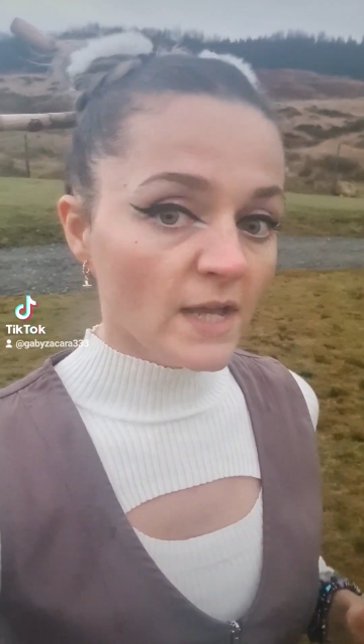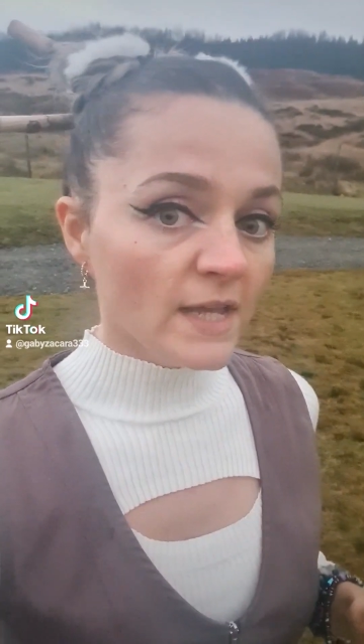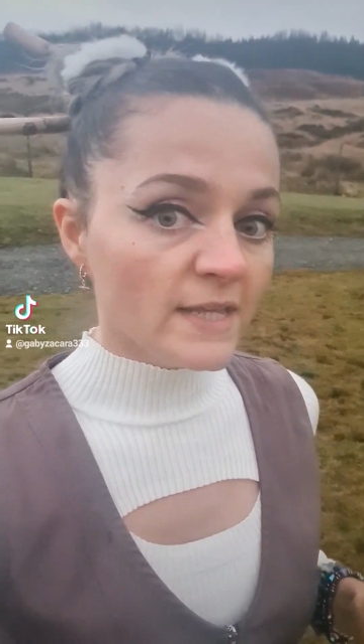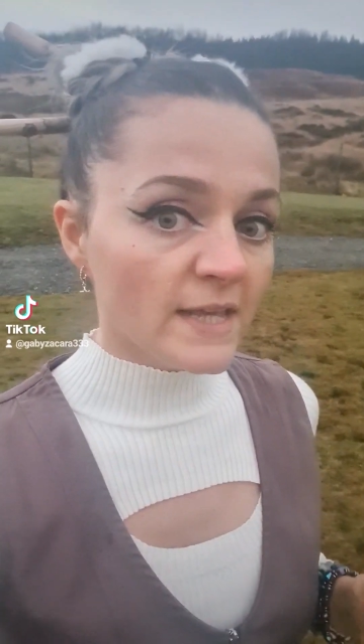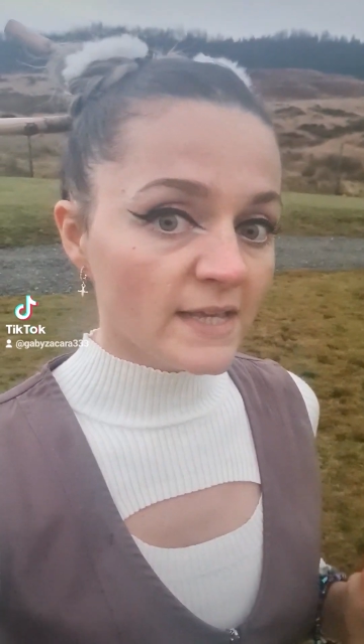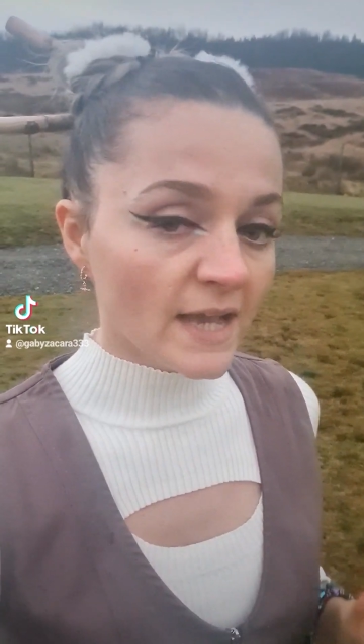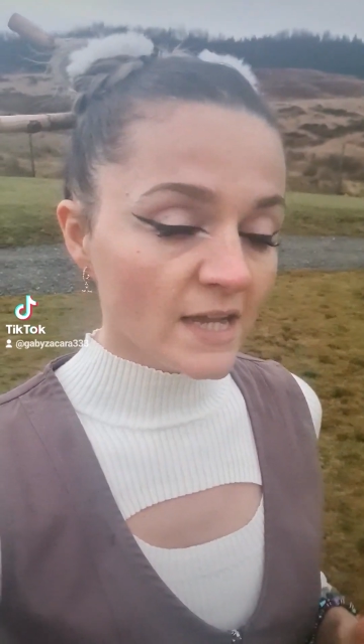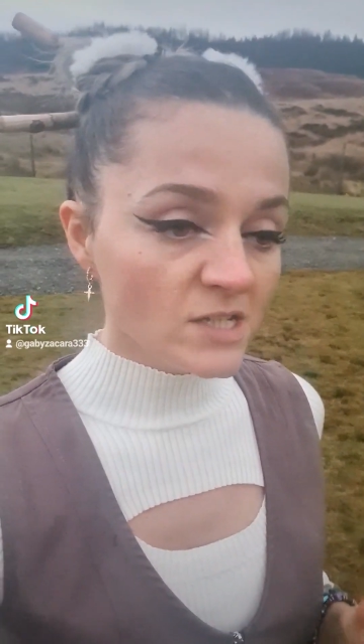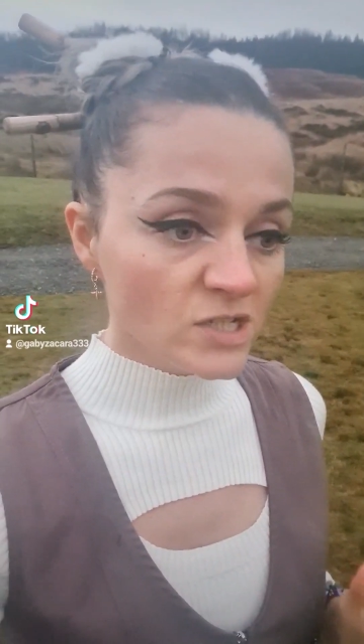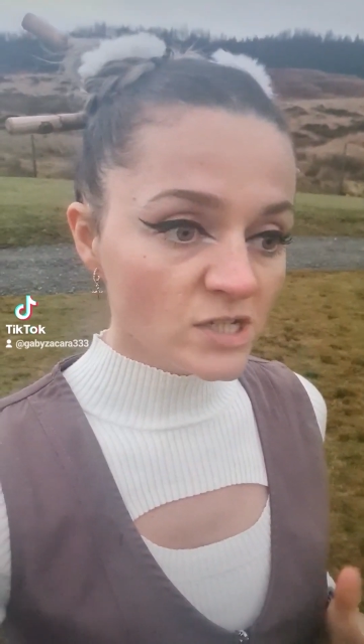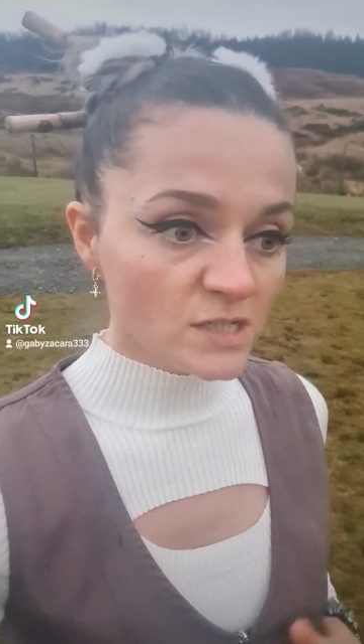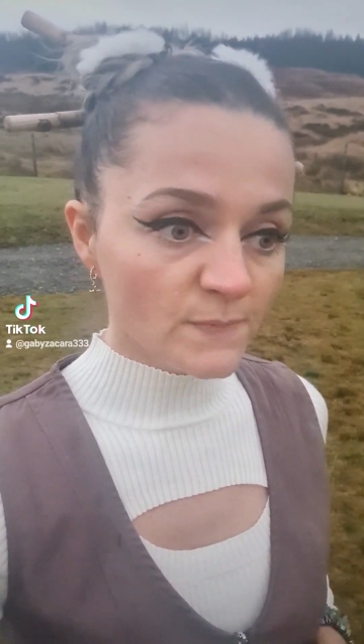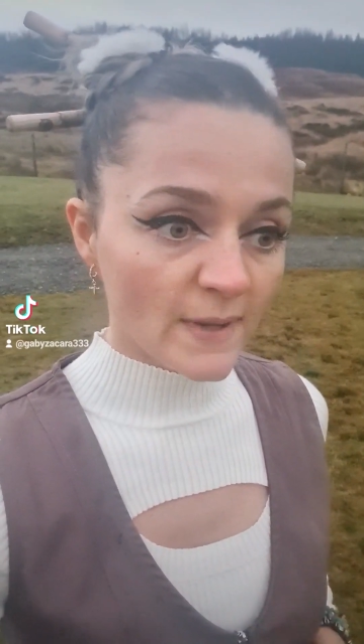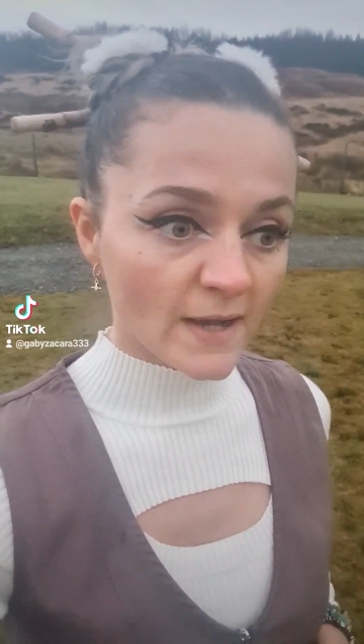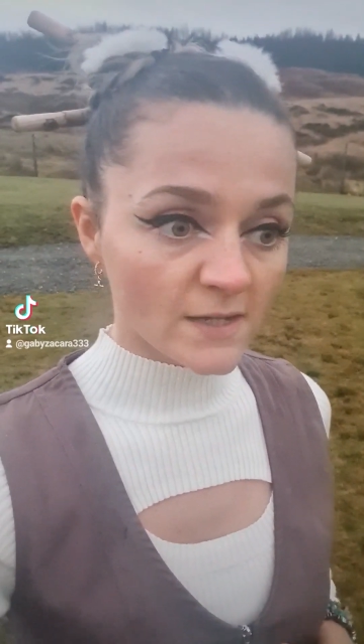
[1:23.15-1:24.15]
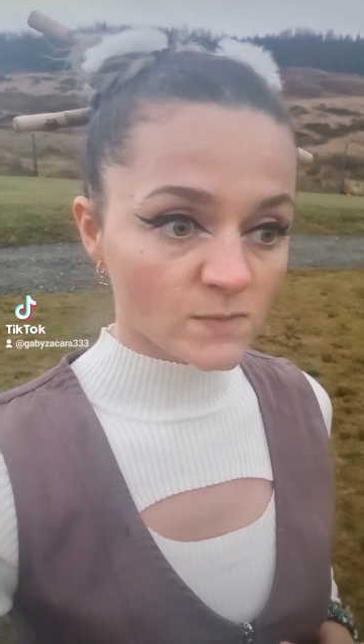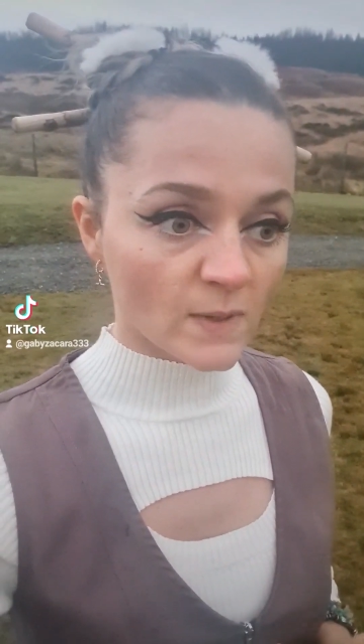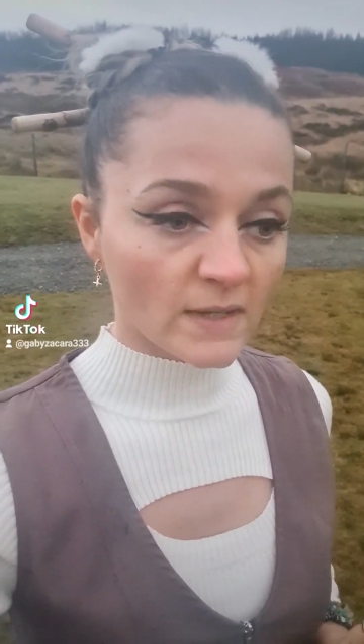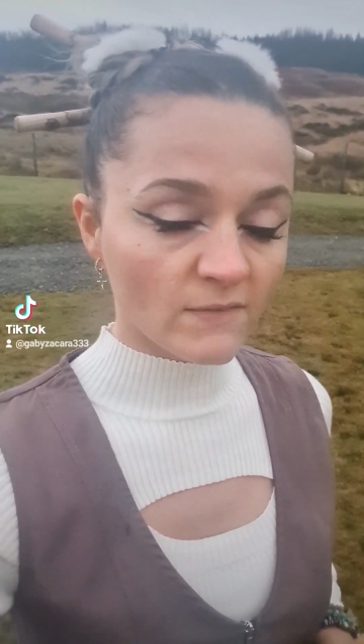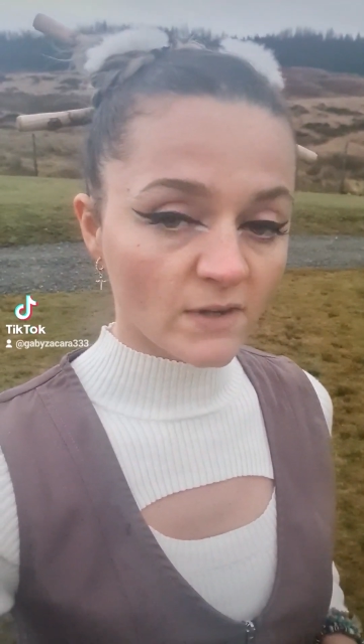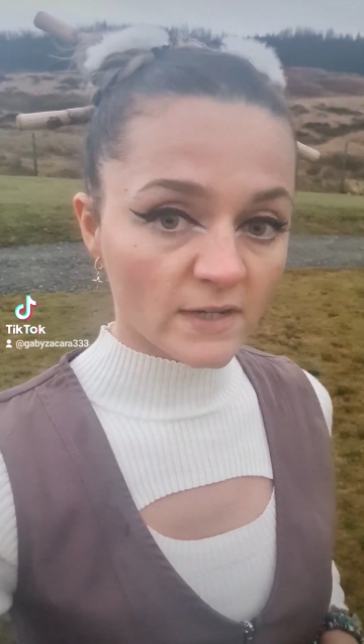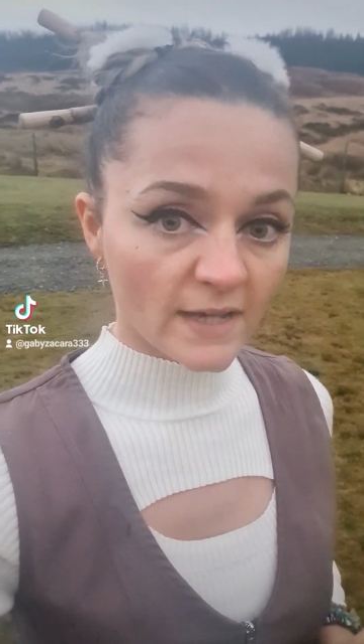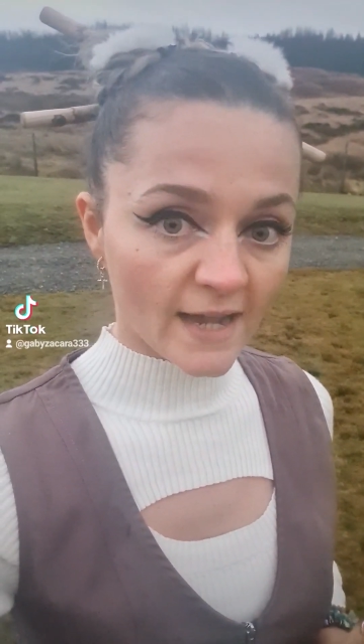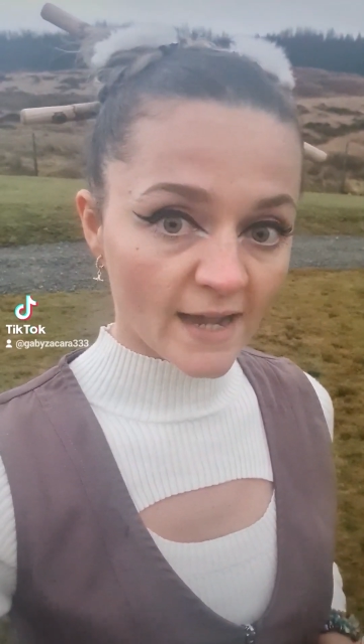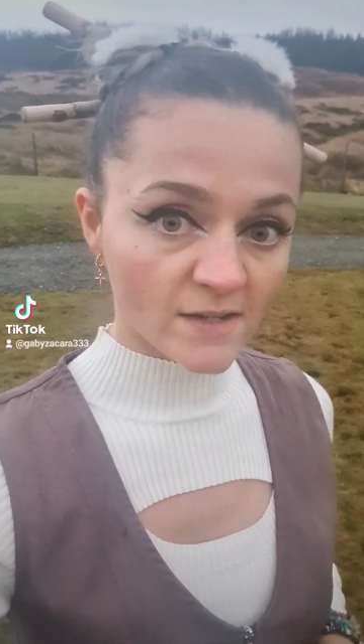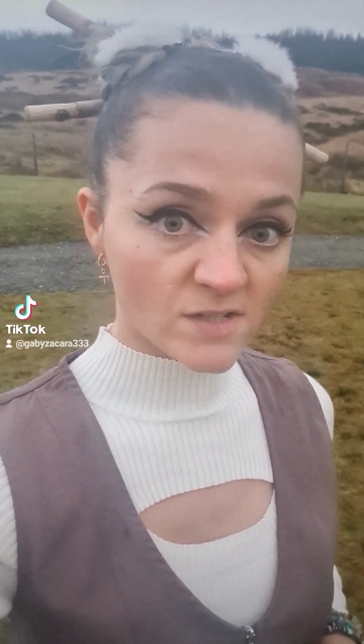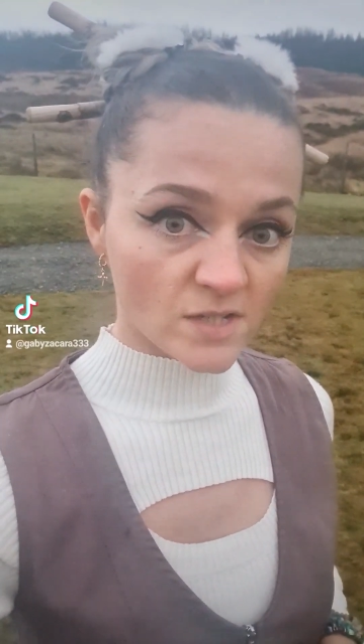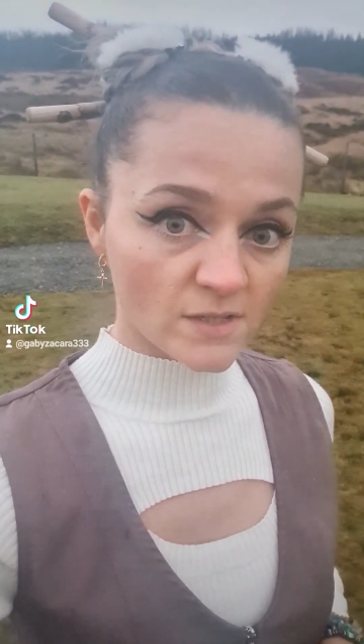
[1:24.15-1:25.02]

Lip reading: you cast your spells while you've got your hands